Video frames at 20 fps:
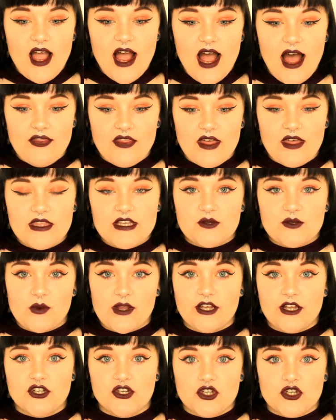And then this
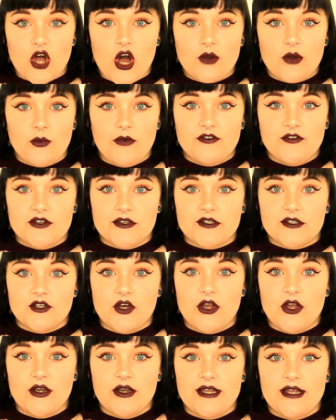week just gone, we've just
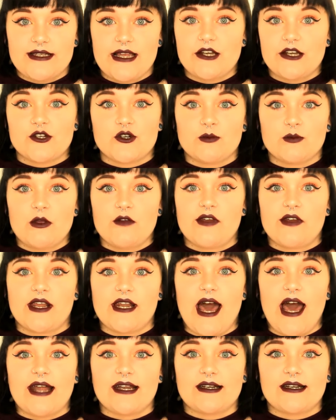done essential moving
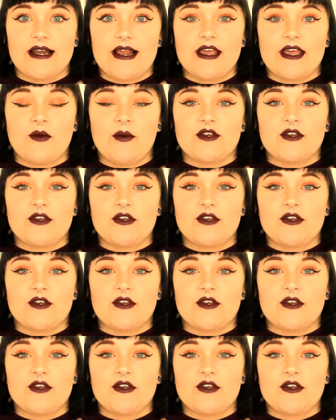and handling,